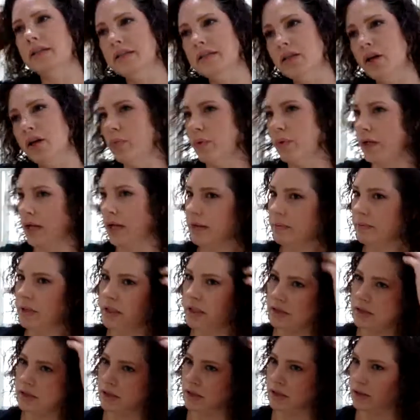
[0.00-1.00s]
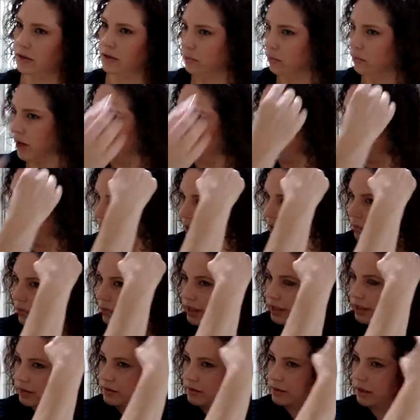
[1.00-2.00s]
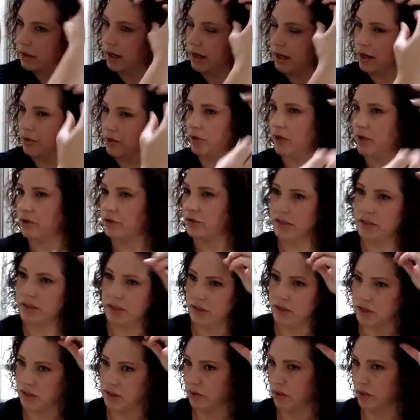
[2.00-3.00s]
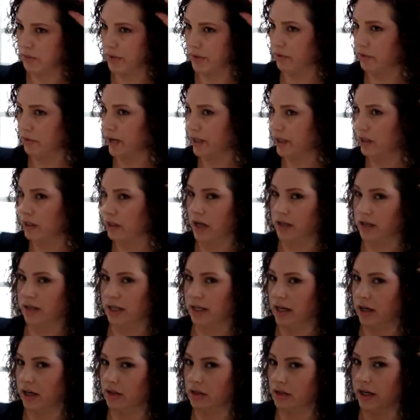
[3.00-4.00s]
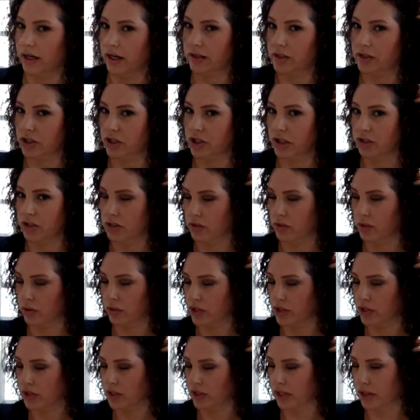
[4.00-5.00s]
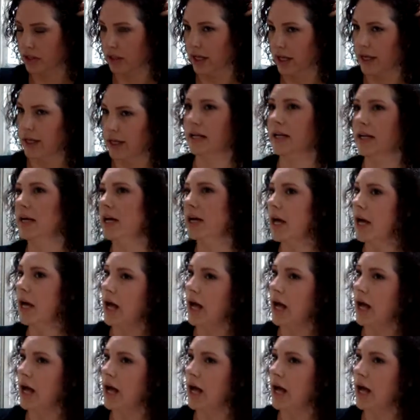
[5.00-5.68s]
So what I'm going to do, while they went, well, Kristen Stewart went right along the hairline because she has a gorgeous hairline,